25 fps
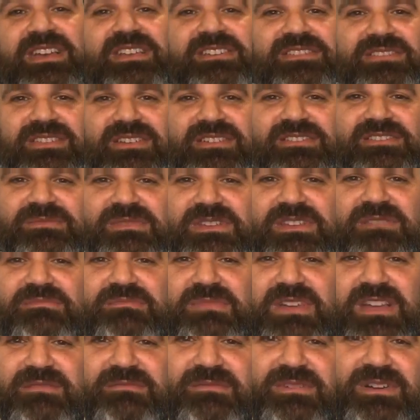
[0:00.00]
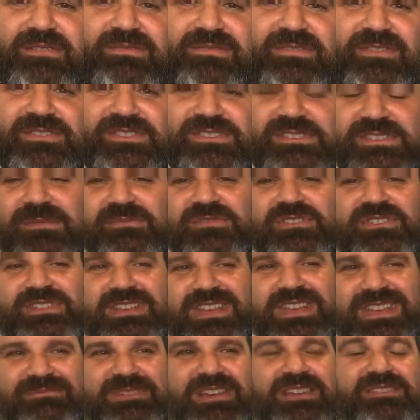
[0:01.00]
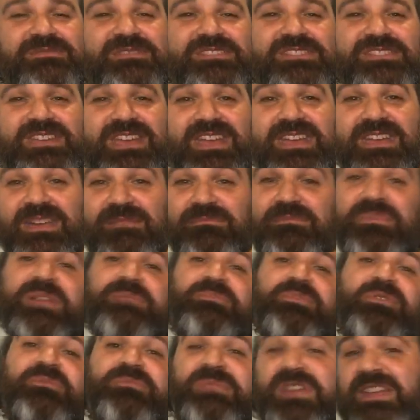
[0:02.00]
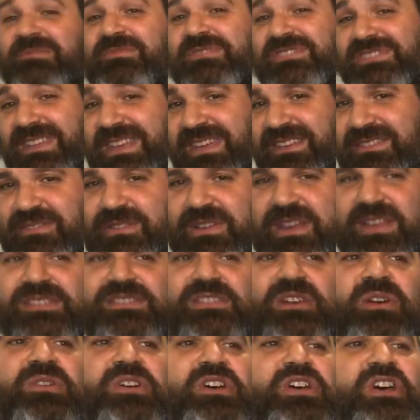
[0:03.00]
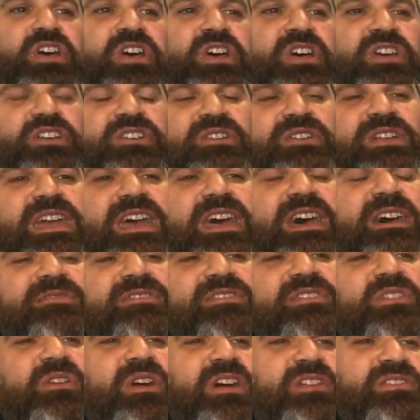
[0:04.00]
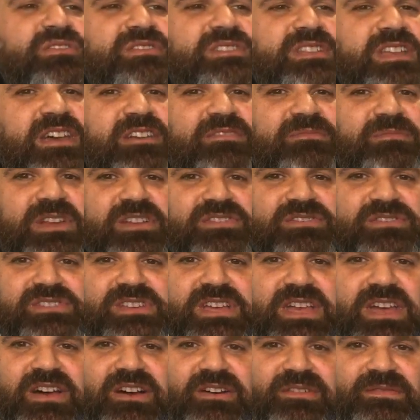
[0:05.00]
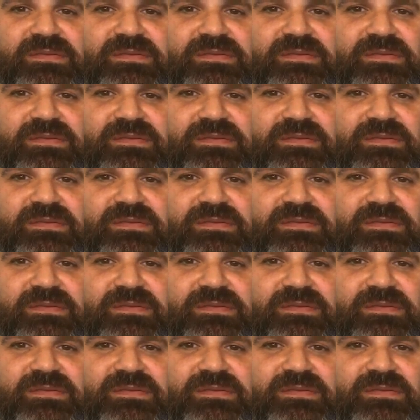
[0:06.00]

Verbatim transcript: so there's me making my first assumption and my mistake. And people make mistakes. Okay, so you're in F. So I would use an F major scale.